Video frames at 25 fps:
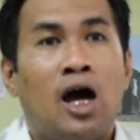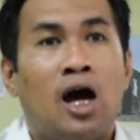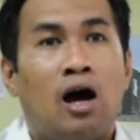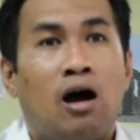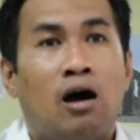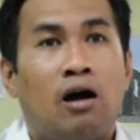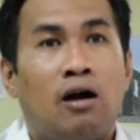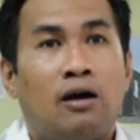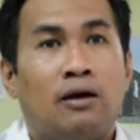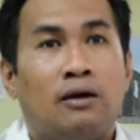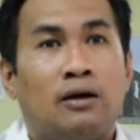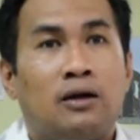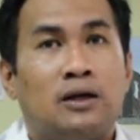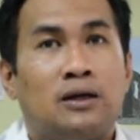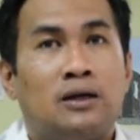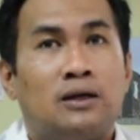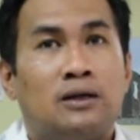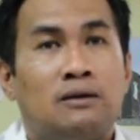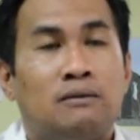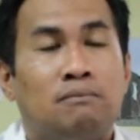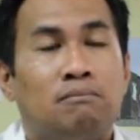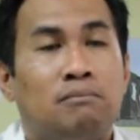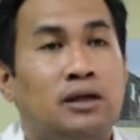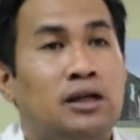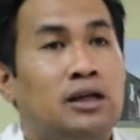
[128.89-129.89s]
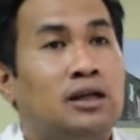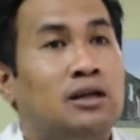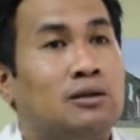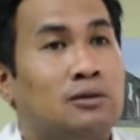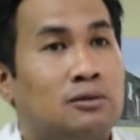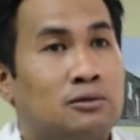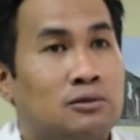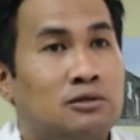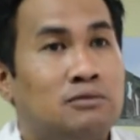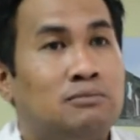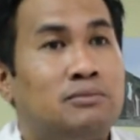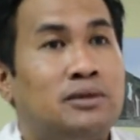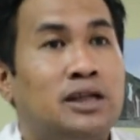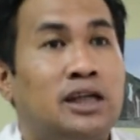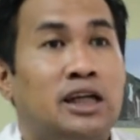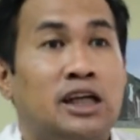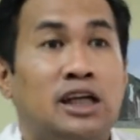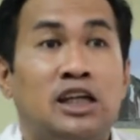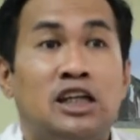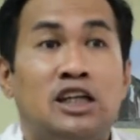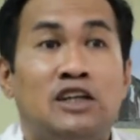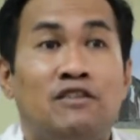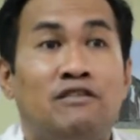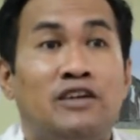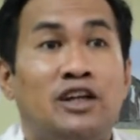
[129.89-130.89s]
are being owned by the
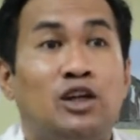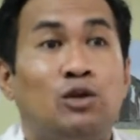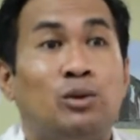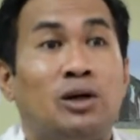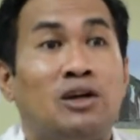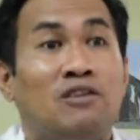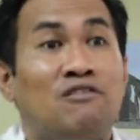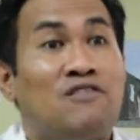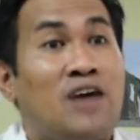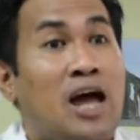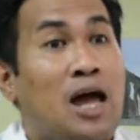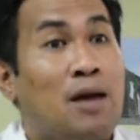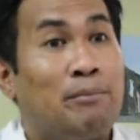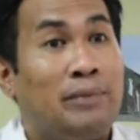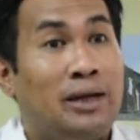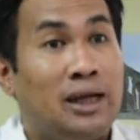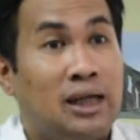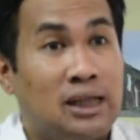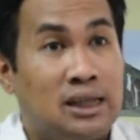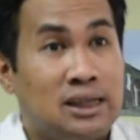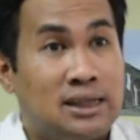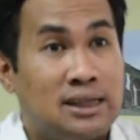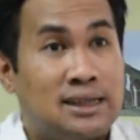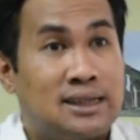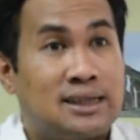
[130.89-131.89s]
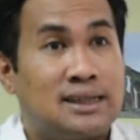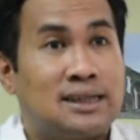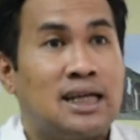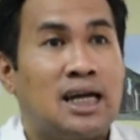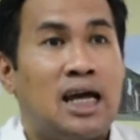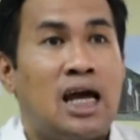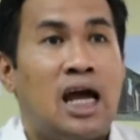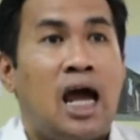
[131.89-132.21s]
individual families